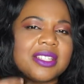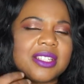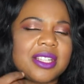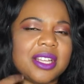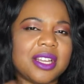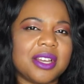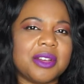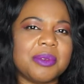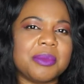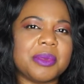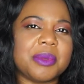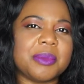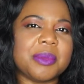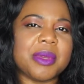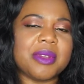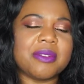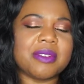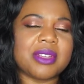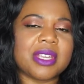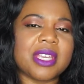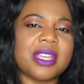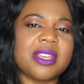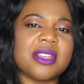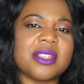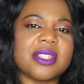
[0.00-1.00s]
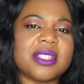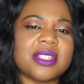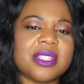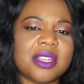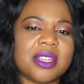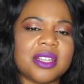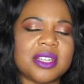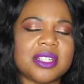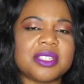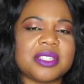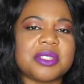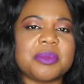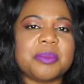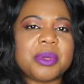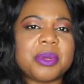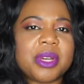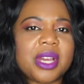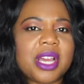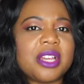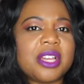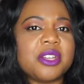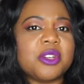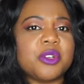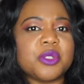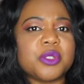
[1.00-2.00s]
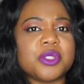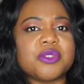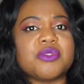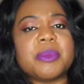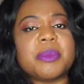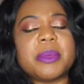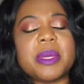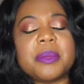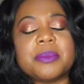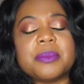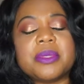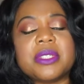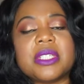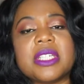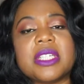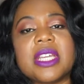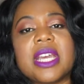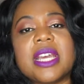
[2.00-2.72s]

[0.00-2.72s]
in Mary Kay as such, but I always remembered it